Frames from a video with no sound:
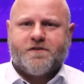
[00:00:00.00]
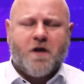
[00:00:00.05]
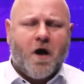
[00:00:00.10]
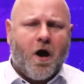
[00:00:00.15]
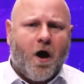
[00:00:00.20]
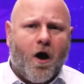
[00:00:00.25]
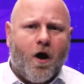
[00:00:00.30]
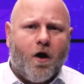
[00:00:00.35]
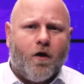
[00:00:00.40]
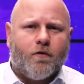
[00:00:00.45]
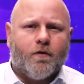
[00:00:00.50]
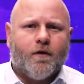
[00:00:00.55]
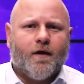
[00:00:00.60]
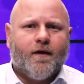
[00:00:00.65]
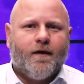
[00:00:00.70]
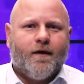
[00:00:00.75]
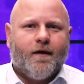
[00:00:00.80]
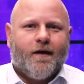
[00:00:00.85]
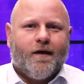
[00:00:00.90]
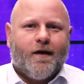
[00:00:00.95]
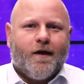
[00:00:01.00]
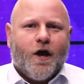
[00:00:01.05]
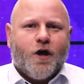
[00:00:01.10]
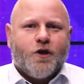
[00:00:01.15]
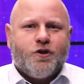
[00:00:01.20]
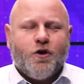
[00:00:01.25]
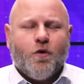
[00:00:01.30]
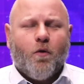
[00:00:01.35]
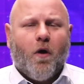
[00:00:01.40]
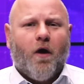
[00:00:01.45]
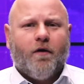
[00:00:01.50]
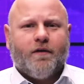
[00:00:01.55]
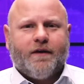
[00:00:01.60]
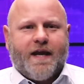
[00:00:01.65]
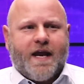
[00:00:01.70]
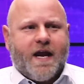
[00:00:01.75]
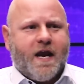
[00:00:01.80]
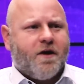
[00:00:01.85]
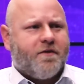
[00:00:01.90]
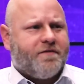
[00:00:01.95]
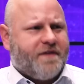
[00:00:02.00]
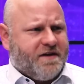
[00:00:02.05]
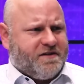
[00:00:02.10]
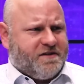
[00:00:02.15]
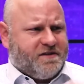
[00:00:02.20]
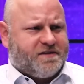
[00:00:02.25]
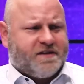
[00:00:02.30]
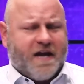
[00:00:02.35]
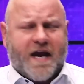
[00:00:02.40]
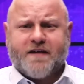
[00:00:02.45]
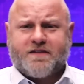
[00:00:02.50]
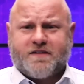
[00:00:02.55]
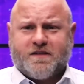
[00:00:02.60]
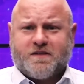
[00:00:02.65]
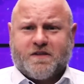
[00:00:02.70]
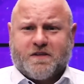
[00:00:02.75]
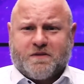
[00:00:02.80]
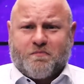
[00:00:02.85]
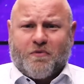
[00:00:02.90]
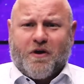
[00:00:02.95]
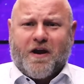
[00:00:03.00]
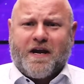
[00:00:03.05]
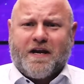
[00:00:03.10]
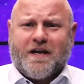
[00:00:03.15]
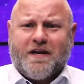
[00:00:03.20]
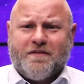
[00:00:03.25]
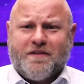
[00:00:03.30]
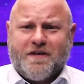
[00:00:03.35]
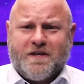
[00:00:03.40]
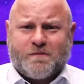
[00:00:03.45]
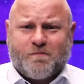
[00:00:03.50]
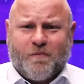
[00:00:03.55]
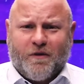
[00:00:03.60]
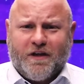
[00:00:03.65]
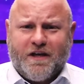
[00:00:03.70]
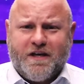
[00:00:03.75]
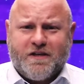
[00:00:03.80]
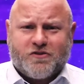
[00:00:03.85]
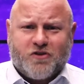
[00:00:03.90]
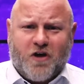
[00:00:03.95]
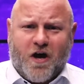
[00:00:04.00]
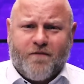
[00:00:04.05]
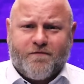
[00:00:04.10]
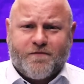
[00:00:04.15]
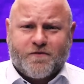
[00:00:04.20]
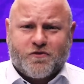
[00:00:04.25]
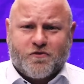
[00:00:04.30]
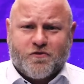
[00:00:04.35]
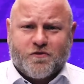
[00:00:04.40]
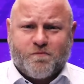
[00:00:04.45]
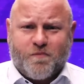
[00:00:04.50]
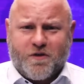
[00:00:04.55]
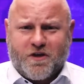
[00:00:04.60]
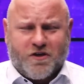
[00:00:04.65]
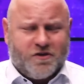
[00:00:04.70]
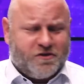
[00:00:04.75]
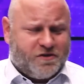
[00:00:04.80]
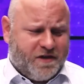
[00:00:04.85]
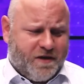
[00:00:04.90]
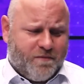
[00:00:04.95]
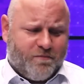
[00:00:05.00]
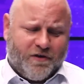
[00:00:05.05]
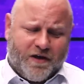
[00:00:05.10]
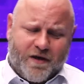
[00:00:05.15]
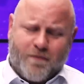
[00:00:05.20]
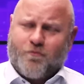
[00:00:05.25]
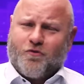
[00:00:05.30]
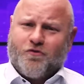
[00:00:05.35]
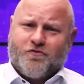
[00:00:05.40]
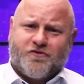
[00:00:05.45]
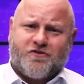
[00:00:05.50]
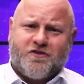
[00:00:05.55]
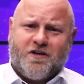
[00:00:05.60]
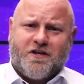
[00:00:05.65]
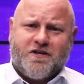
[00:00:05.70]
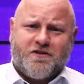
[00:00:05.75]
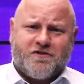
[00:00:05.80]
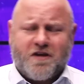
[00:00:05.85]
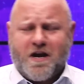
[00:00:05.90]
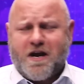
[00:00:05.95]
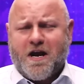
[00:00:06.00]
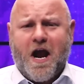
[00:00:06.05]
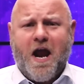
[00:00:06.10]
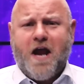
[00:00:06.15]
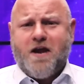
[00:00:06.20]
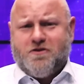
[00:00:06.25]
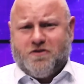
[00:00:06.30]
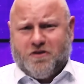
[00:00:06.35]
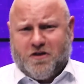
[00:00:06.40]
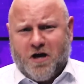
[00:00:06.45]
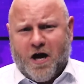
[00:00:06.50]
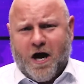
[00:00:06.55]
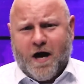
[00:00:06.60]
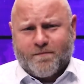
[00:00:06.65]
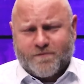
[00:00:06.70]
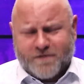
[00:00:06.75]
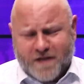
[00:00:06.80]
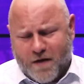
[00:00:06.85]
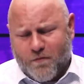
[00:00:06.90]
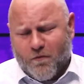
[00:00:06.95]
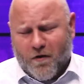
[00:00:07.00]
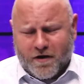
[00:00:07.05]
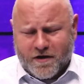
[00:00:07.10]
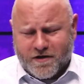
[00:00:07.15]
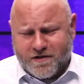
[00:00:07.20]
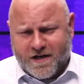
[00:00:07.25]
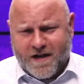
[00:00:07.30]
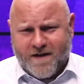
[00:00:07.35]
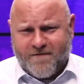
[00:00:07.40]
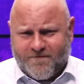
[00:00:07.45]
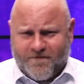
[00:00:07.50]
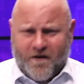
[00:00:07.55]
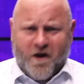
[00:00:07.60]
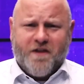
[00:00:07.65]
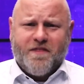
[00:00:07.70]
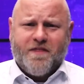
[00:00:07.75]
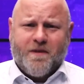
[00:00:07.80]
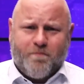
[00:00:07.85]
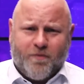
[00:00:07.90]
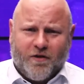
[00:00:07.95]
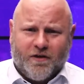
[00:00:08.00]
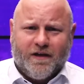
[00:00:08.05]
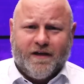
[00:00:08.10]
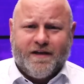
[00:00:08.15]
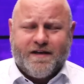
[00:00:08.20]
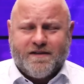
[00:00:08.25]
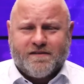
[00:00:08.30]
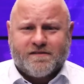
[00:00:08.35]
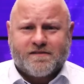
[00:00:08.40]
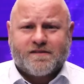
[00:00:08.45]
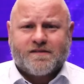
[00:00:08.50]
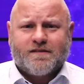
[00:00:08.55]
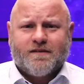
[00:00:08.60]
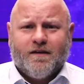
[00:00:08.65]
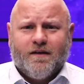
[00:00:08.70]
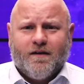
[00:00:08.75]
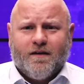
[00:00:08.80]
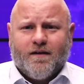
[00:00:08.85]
No. You only hear that DeSantis is bringing in these police officers because them liberal cities, they hate the cops. They want to defund the police.